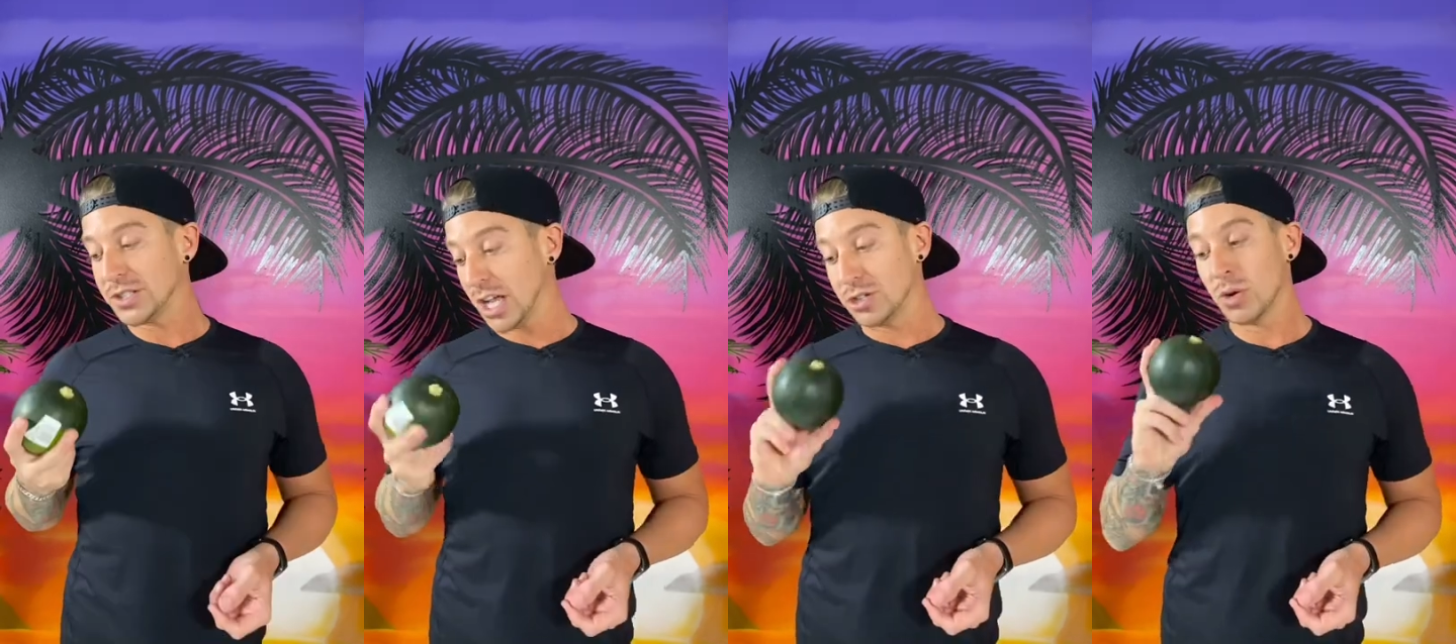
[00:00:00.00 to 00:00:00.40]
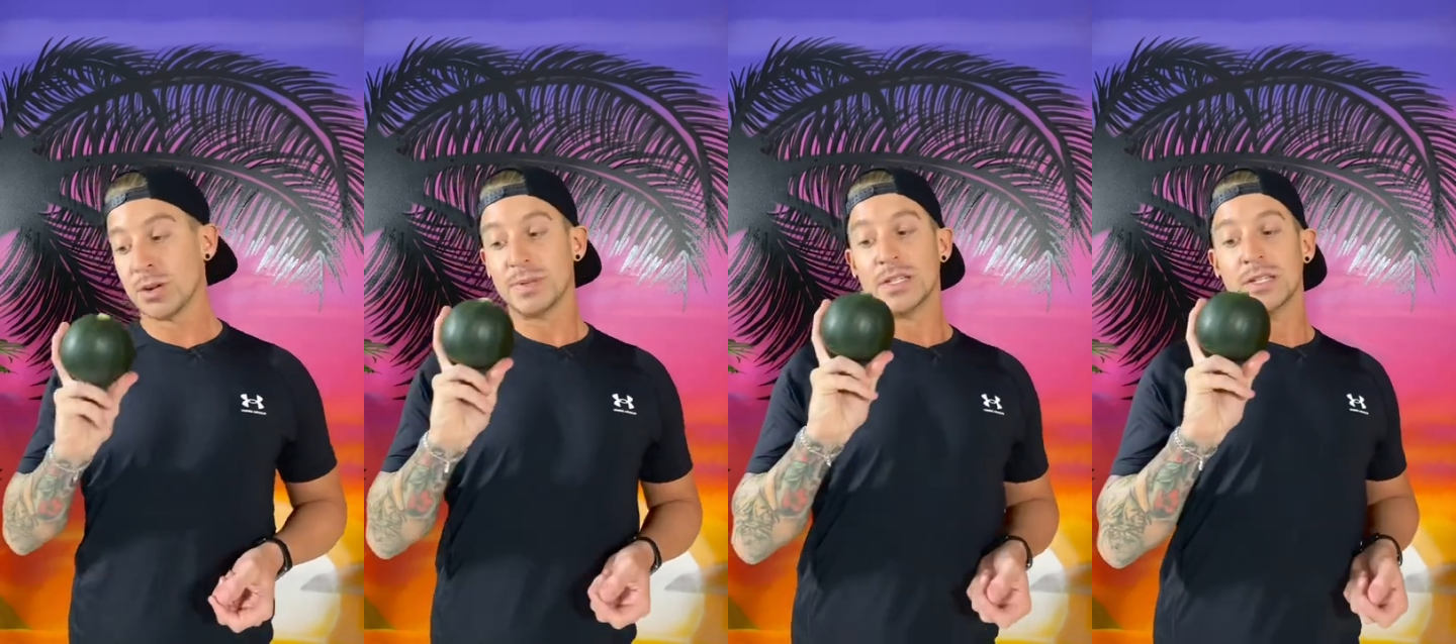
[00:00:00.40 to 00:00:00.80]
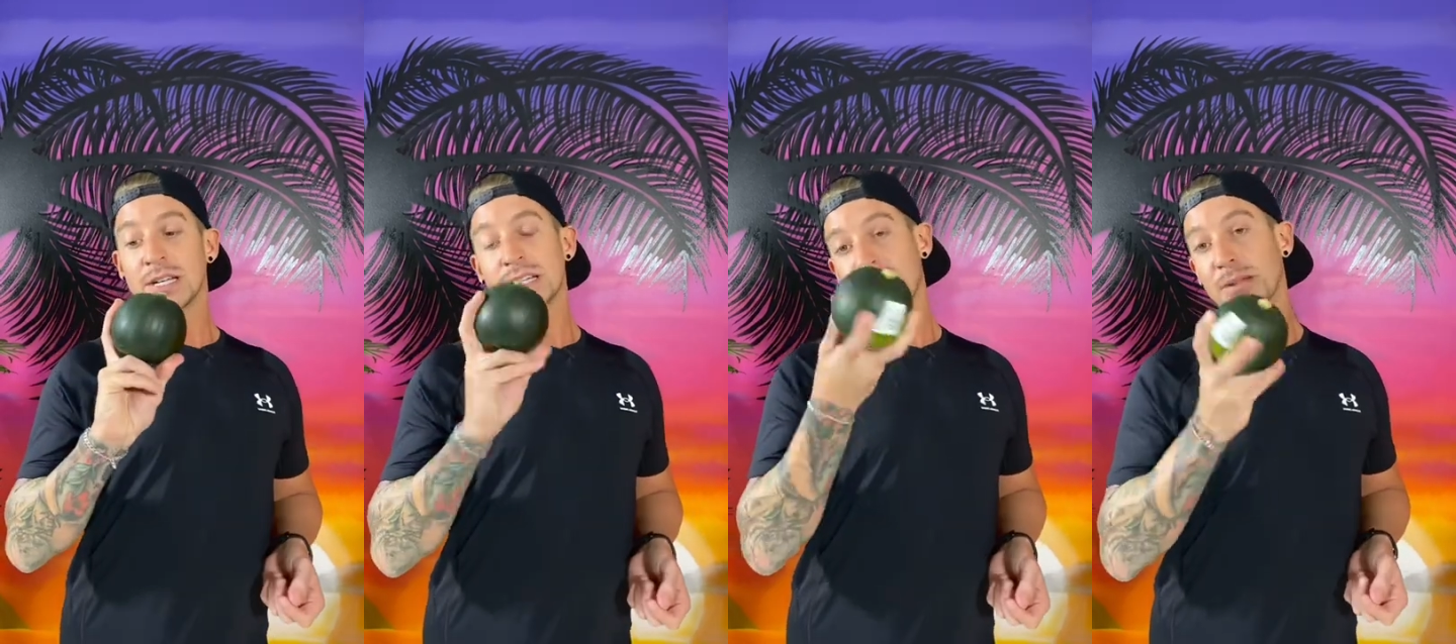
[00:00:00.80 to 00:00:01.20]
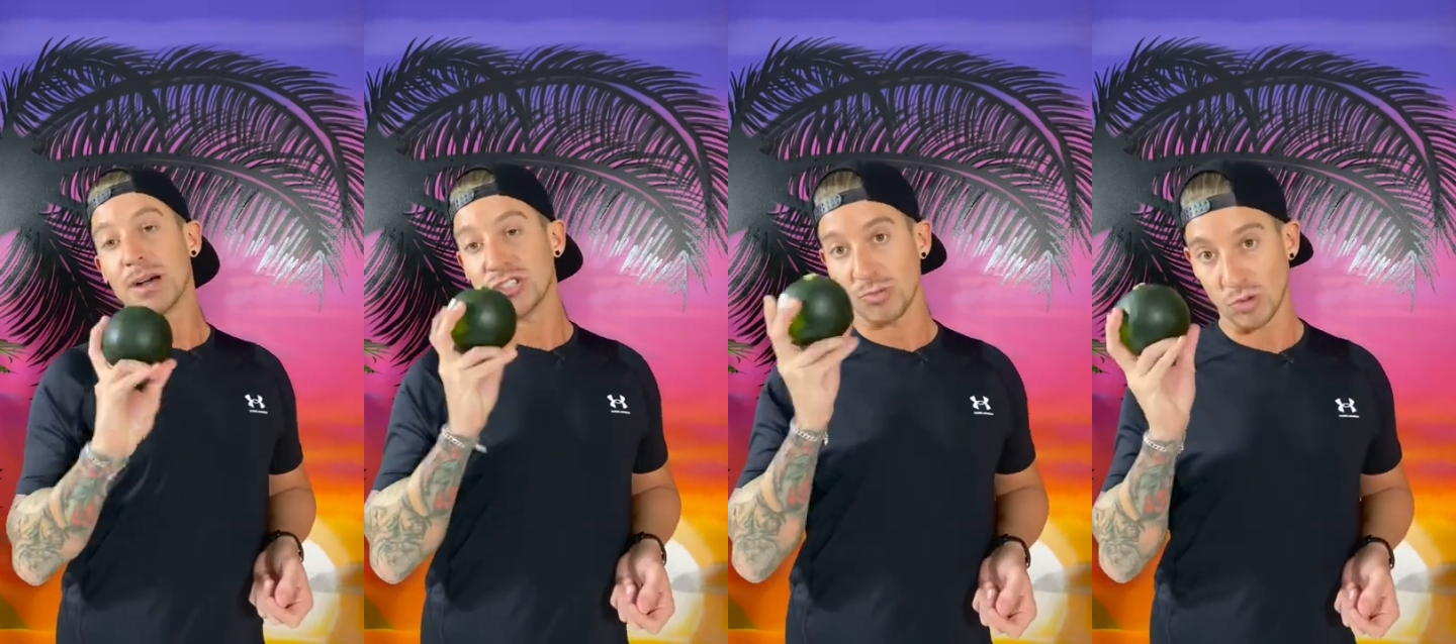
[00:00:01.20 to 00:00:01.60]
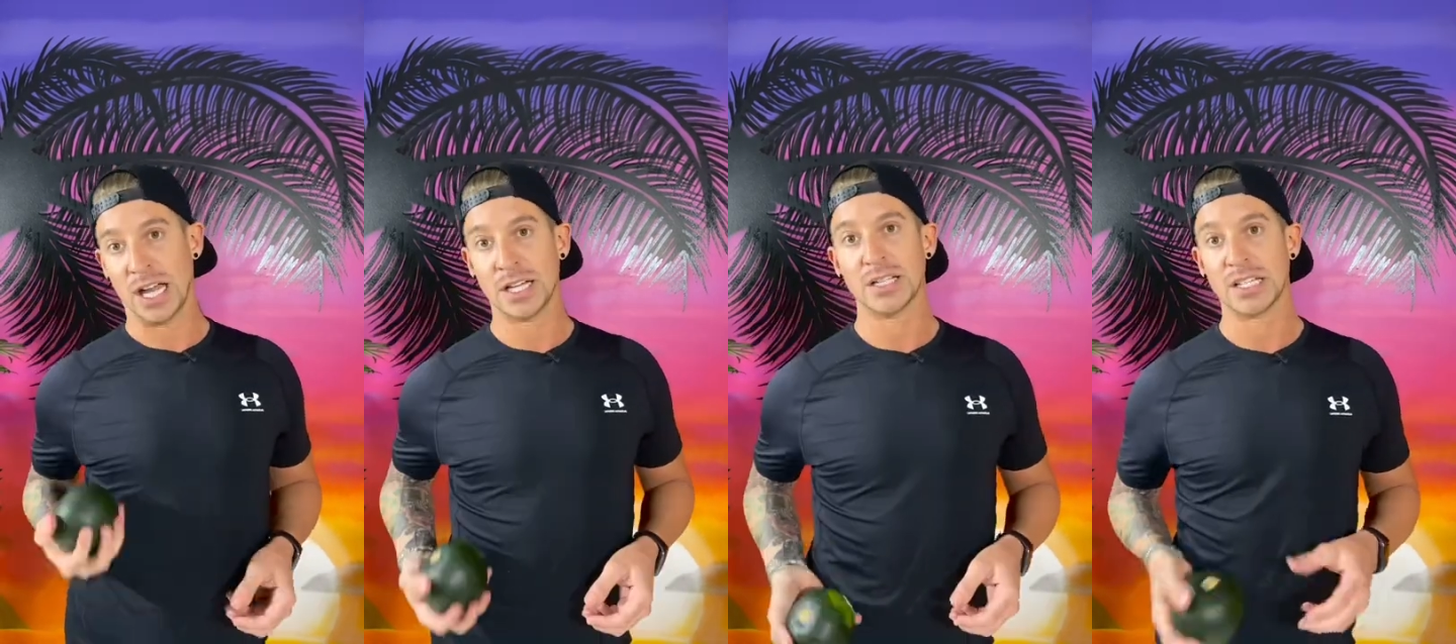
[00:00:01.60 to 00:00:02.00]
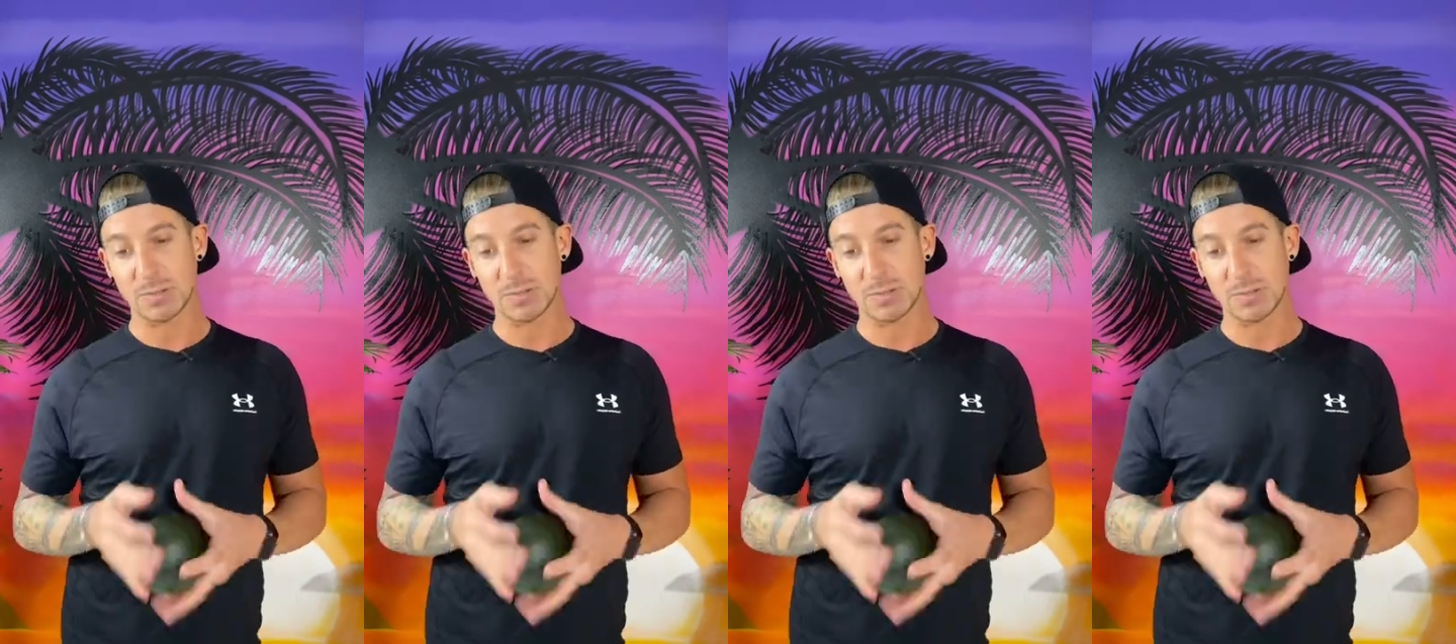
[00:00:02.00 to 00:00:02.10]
But yeah, you don't want to be hit in the head by gem squash,